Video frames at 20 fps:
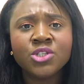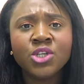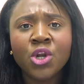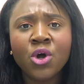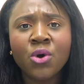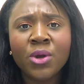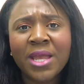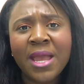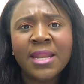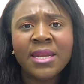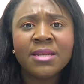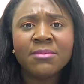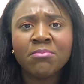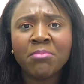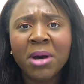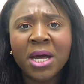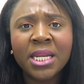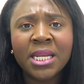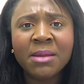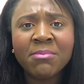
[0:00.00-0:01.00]
you know, get
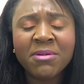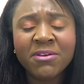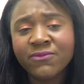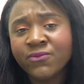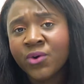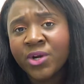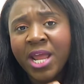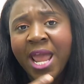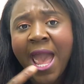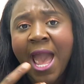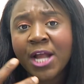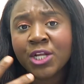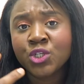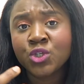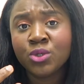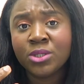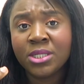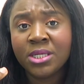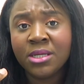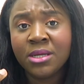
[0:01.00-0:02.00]
money before they
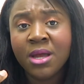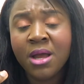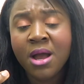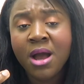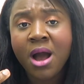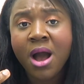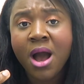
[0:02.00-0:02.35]
actually